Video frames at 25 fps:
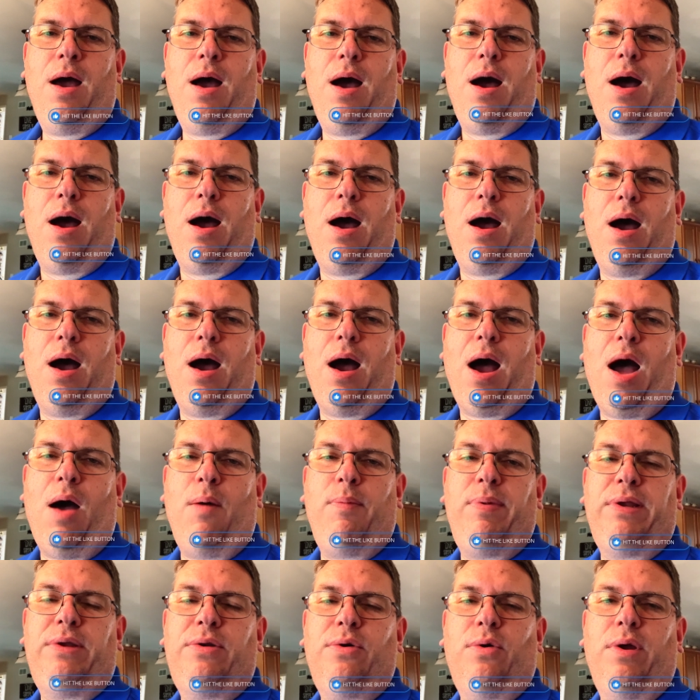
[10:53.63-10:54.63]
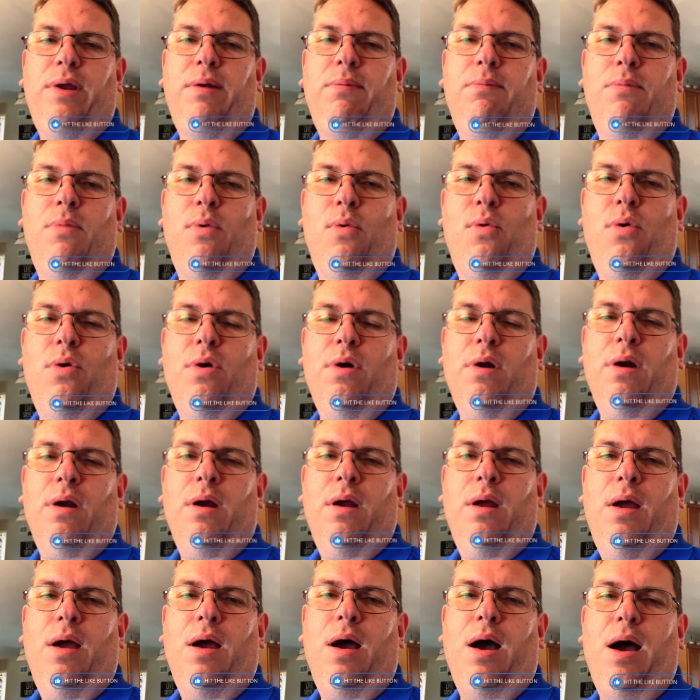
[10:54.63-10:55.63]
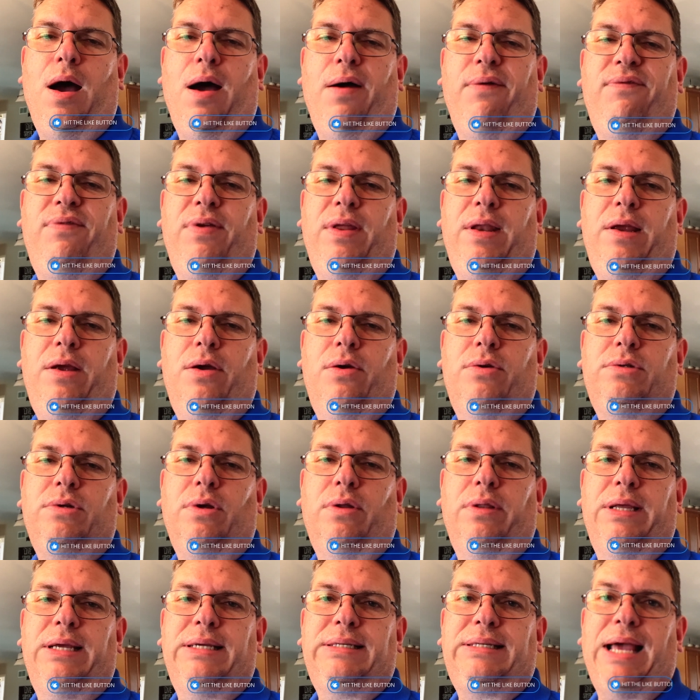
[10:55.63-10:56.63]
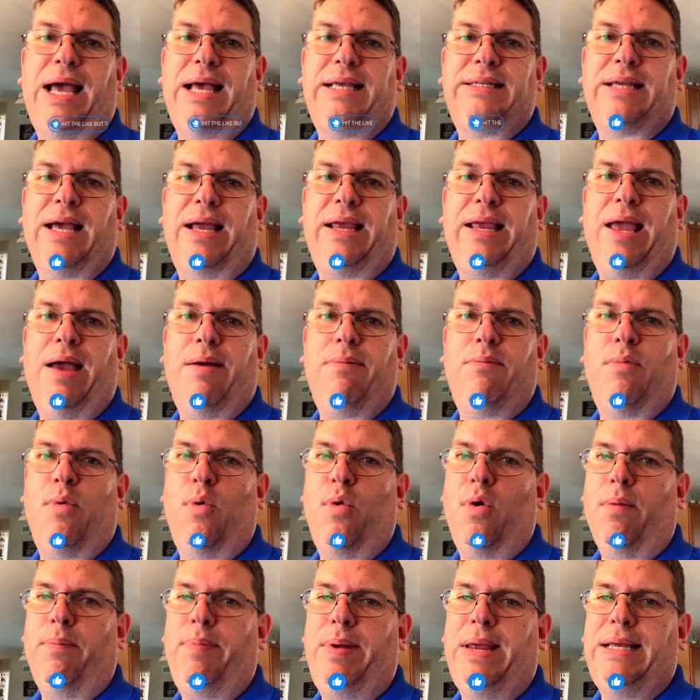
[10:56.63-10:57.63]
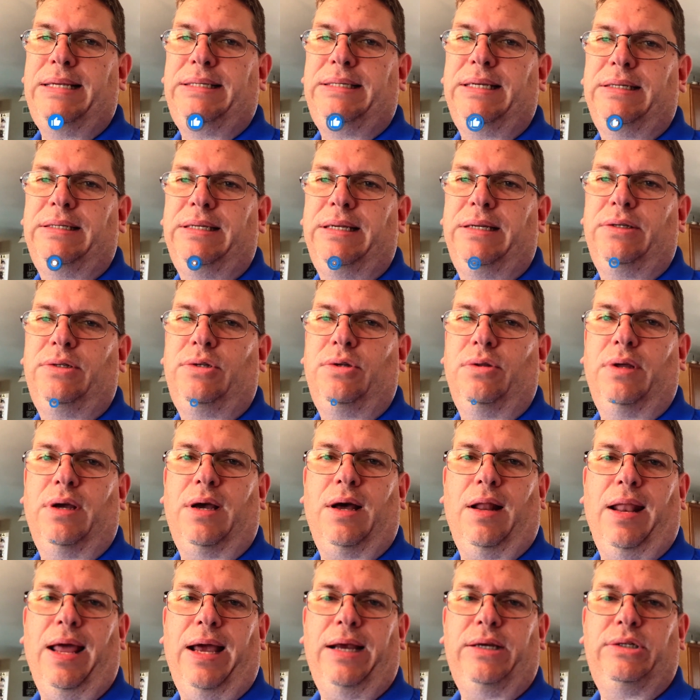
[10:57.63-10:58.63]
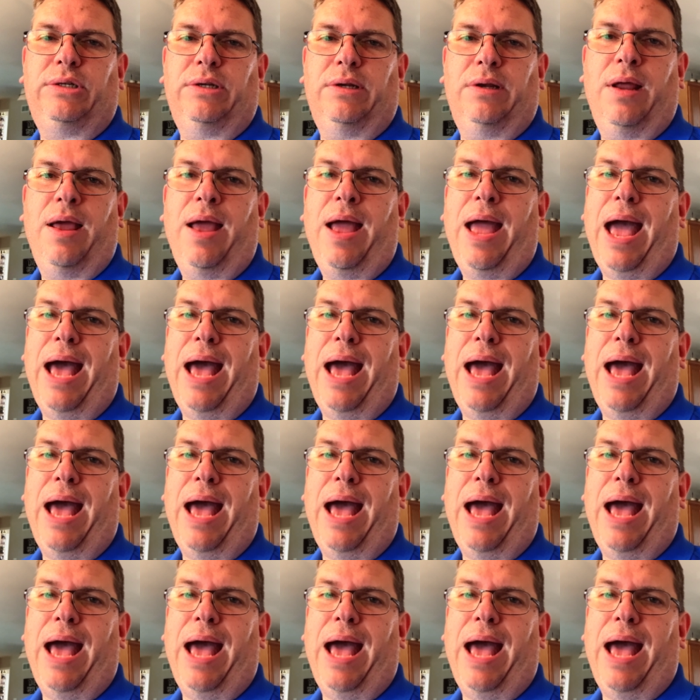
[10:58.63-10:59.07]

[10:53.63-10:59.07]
I'll be doing more videos on this as I get more pieces into the collection.